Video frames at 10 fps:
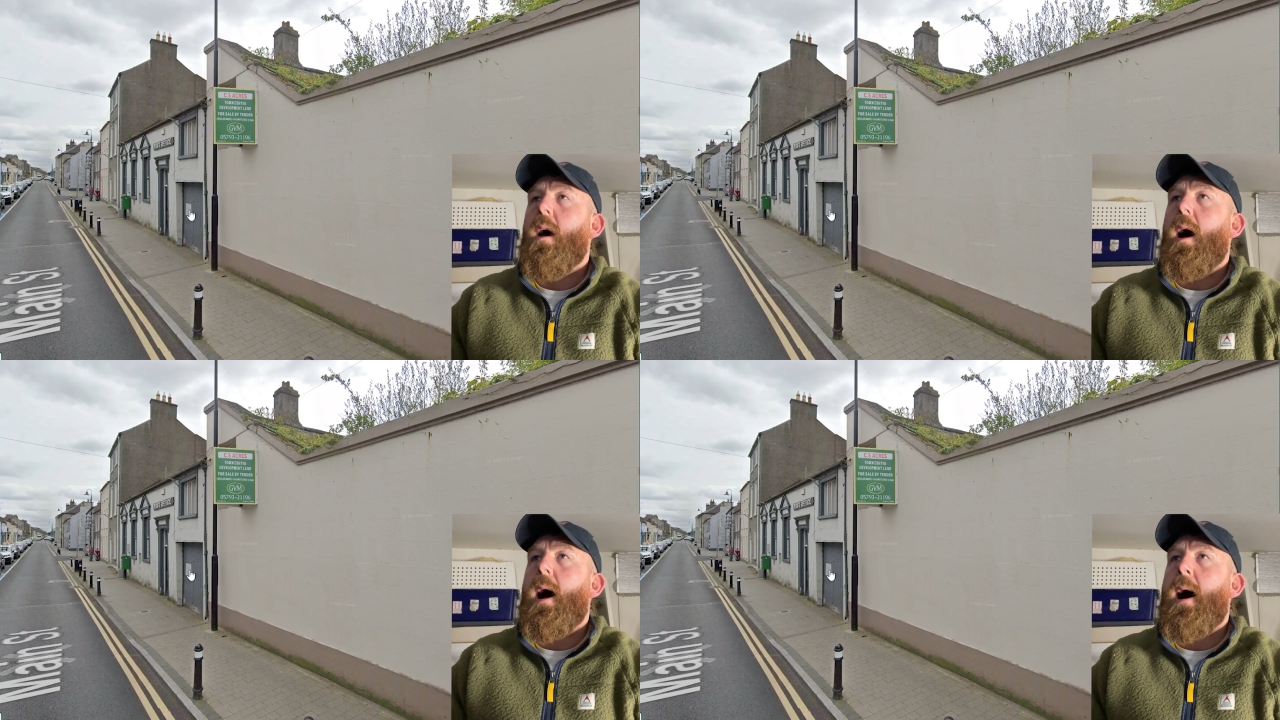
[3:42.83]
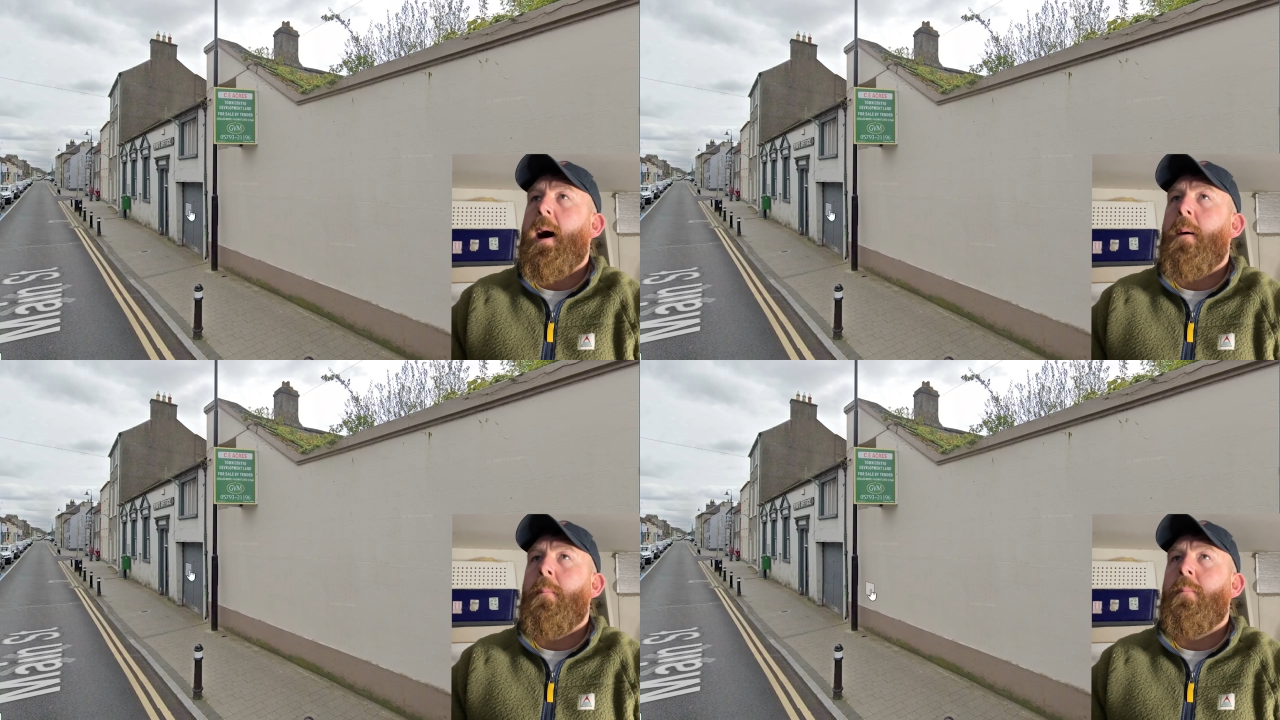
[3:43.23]

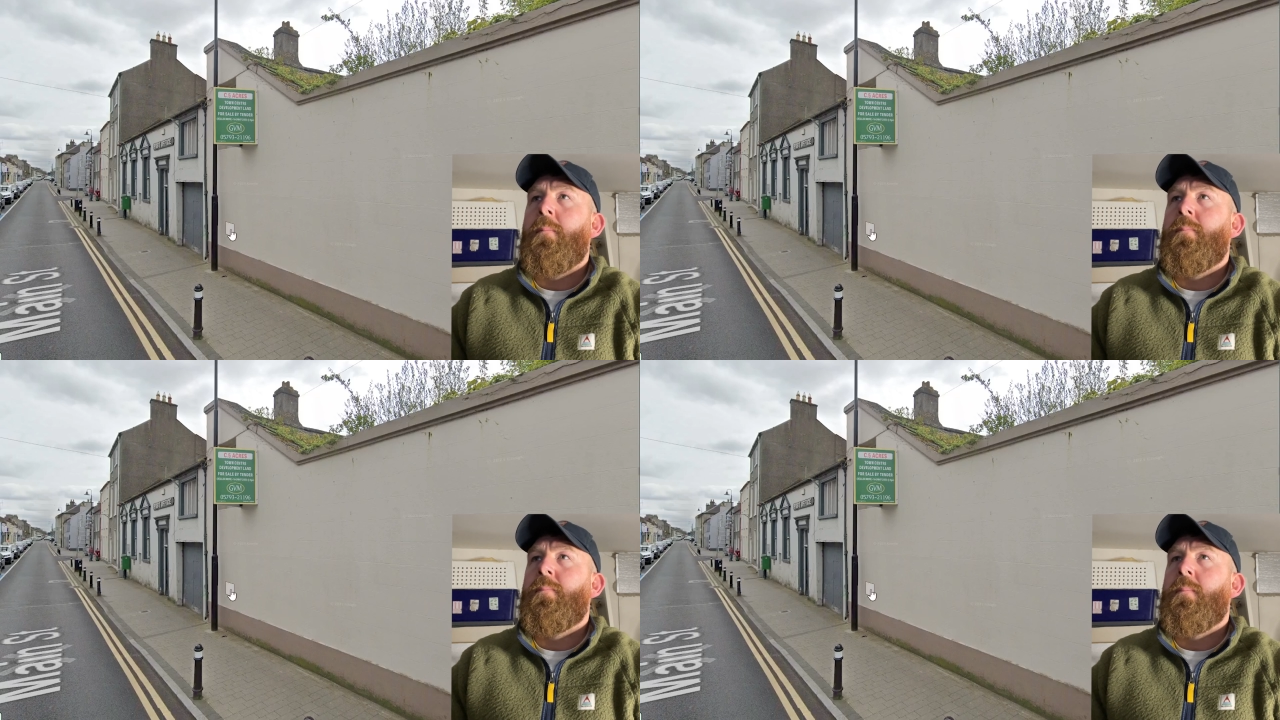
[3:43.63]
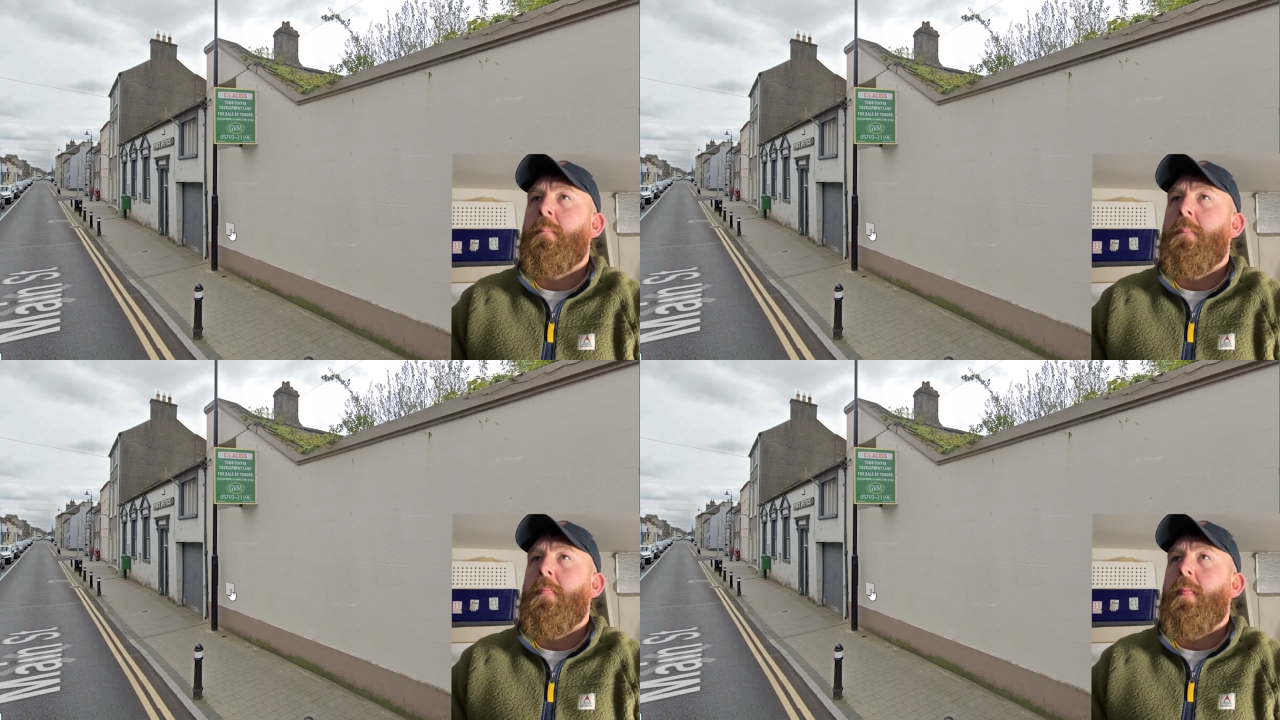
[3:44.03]
Not
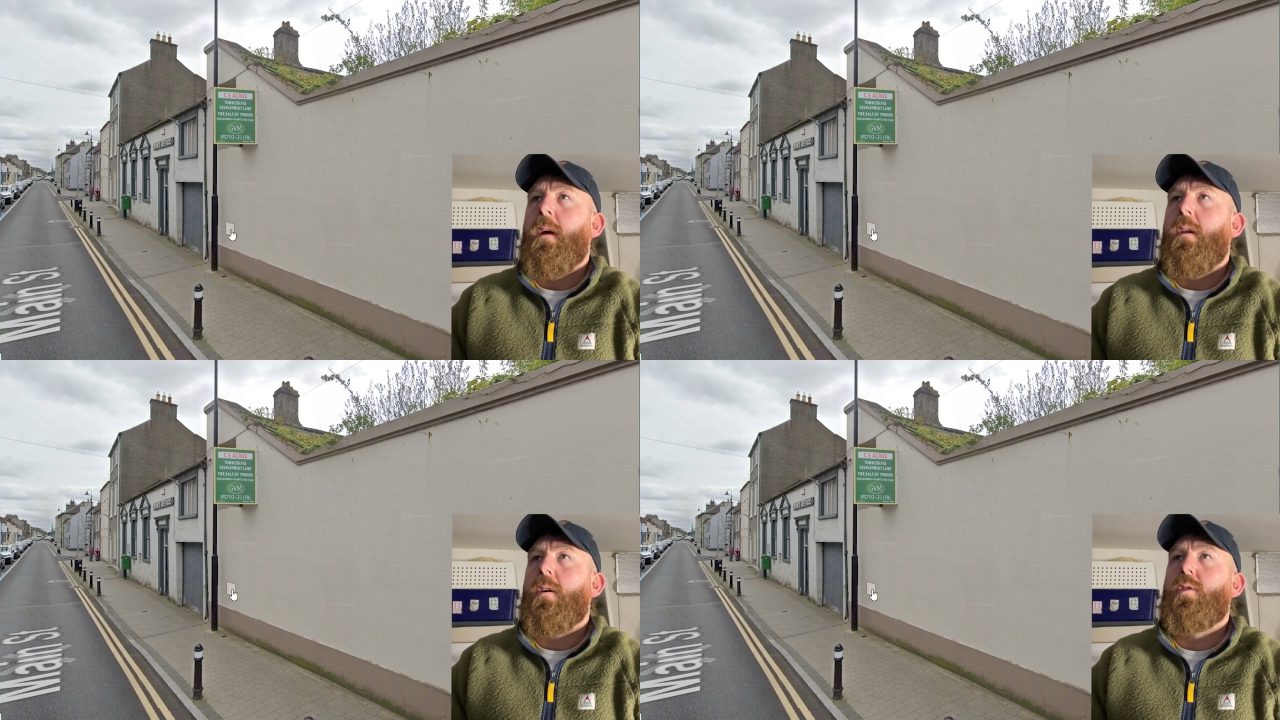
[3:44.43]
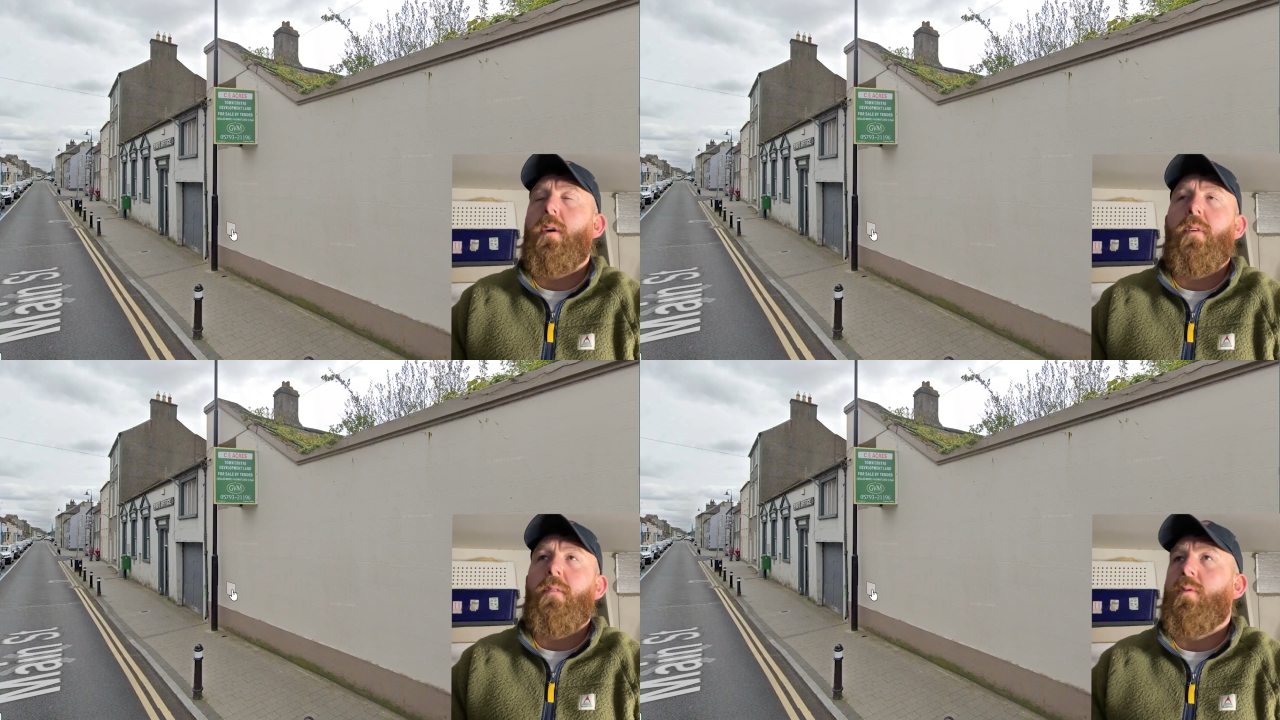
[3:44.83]
sure
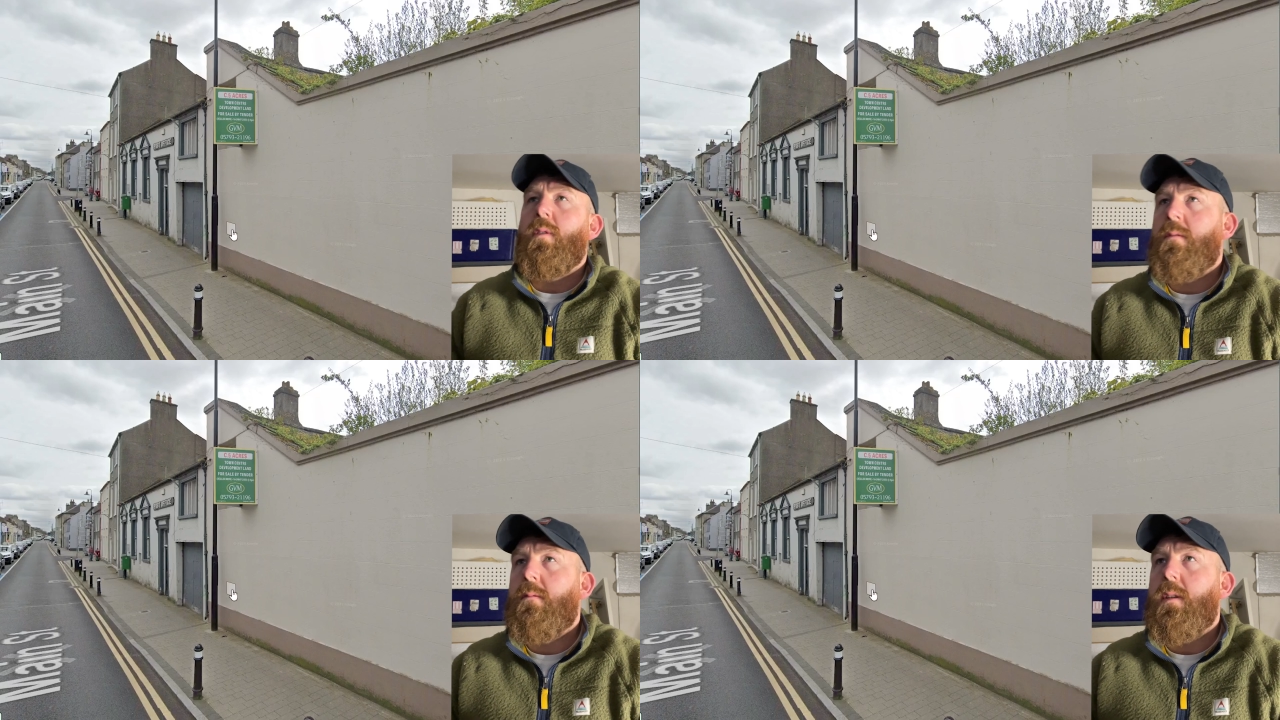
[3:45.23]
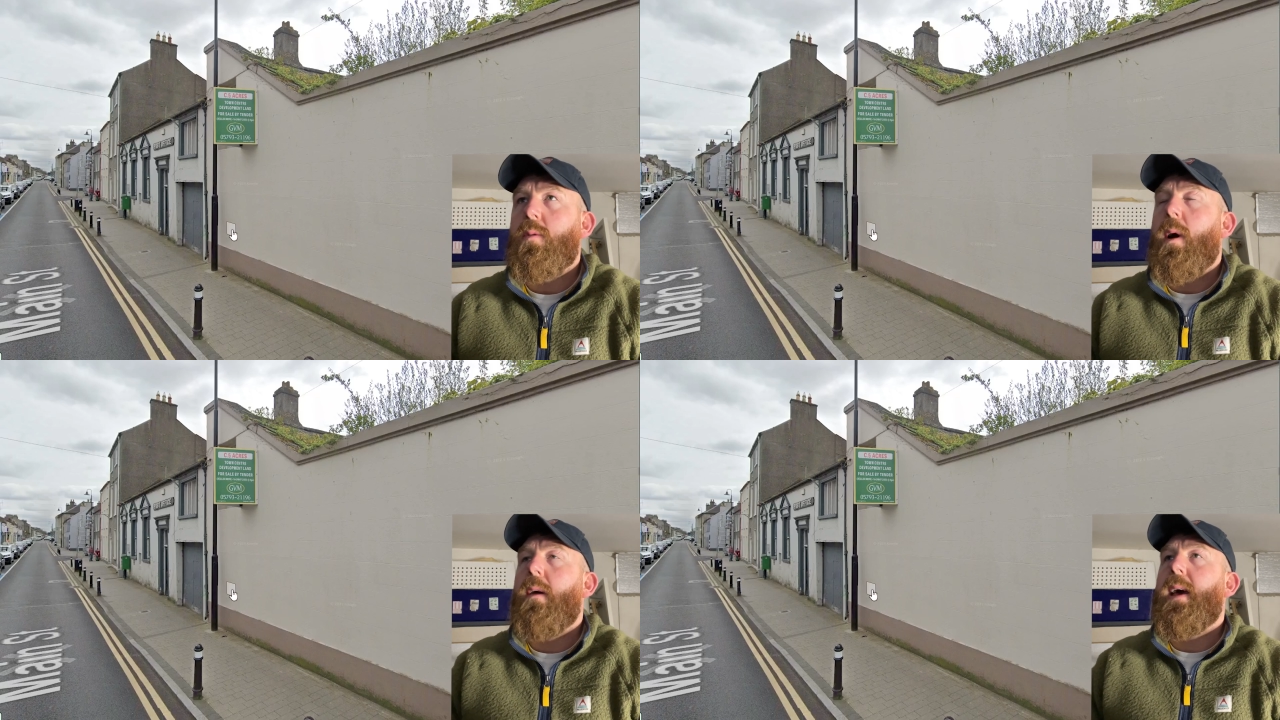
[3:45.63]
if everyone is
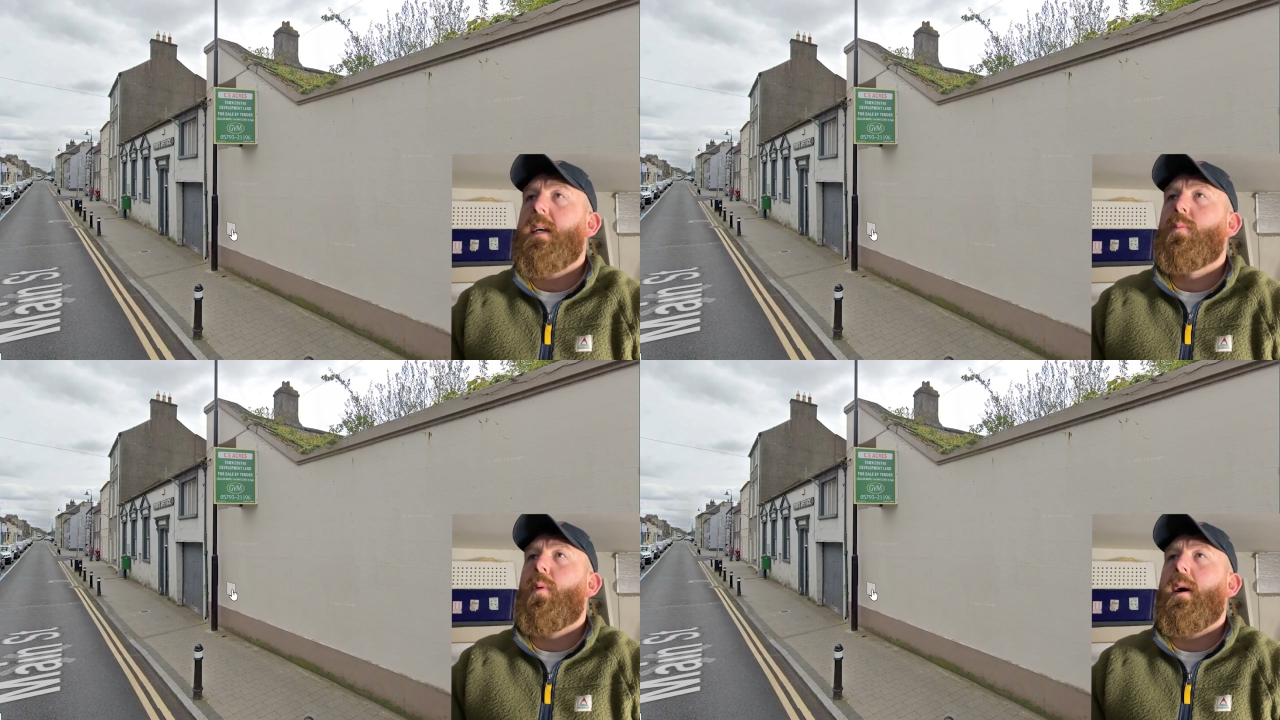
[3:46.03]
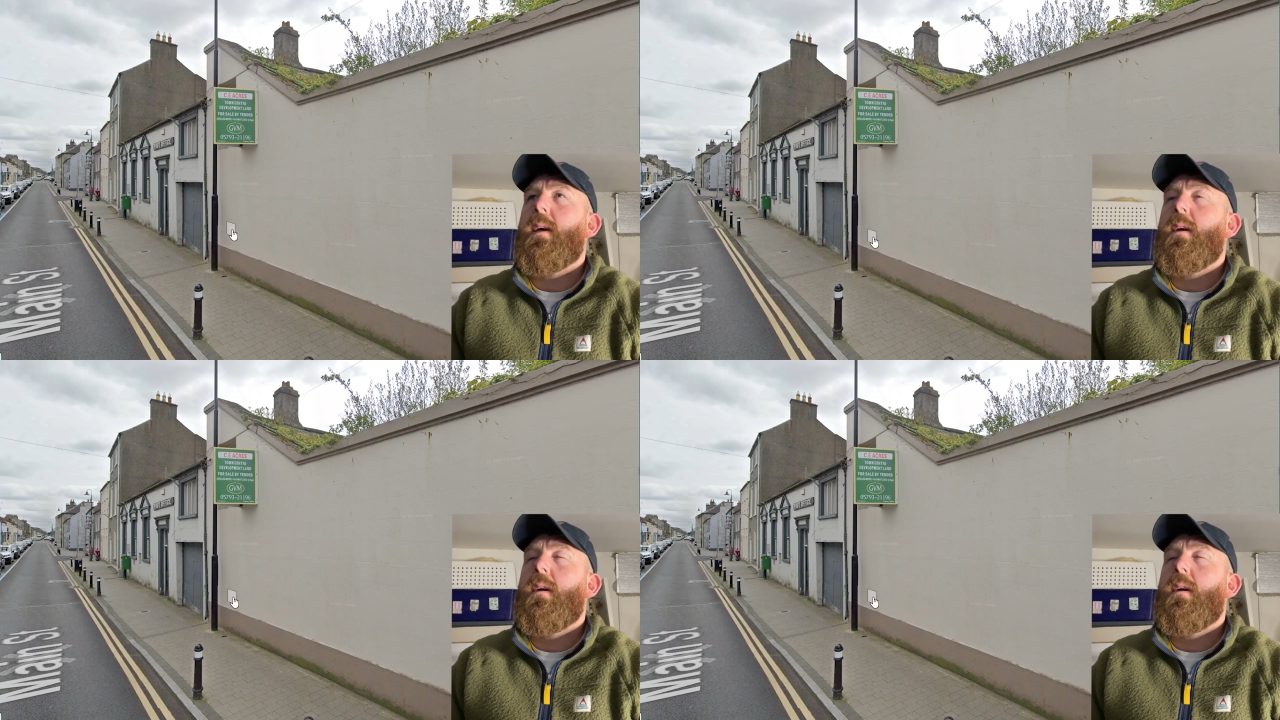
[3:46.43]
aware of this, but